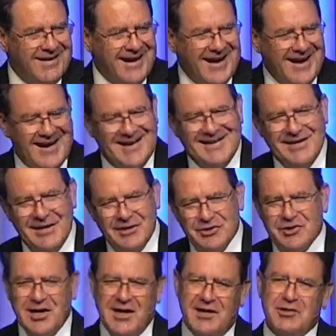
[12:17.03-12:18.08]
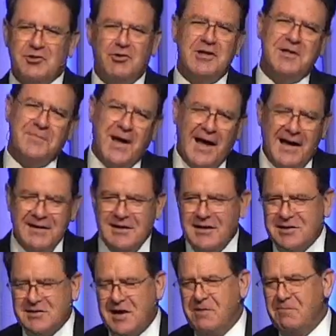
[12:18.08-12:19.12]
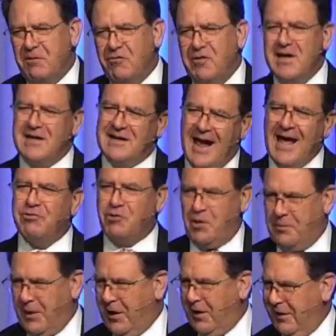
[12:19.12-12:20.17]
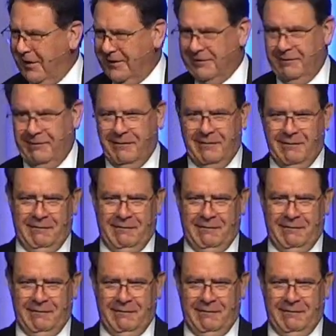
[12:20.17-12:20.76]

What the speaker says: And it said a trilobite is a marine arthropod.